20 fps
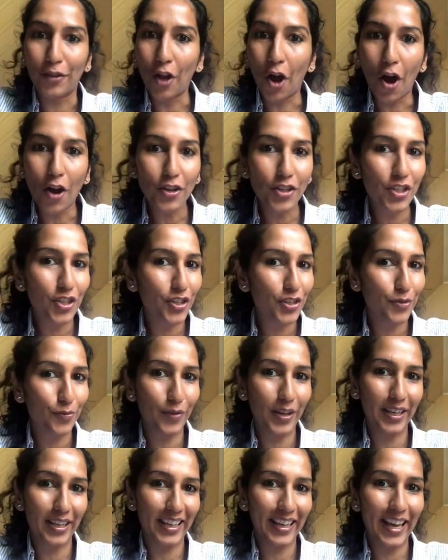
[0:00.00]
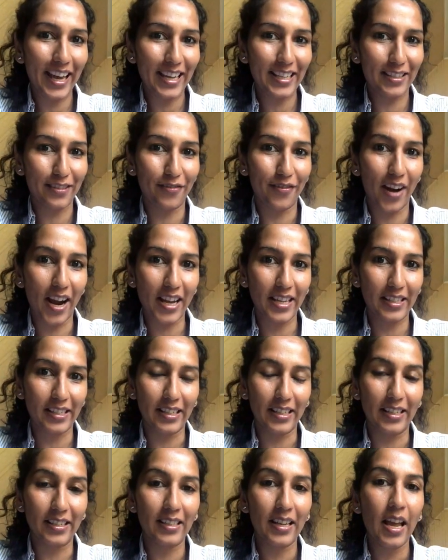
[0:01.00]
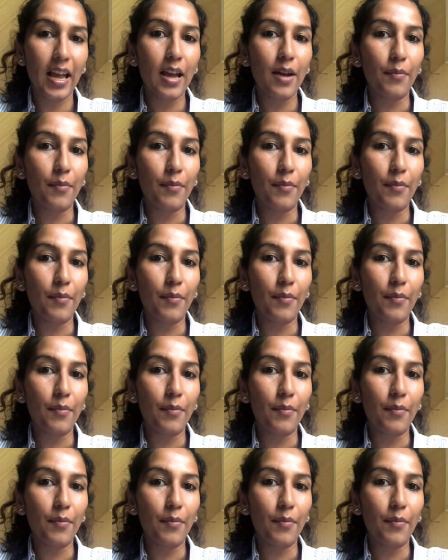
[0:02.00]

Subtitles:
not just when a case arises,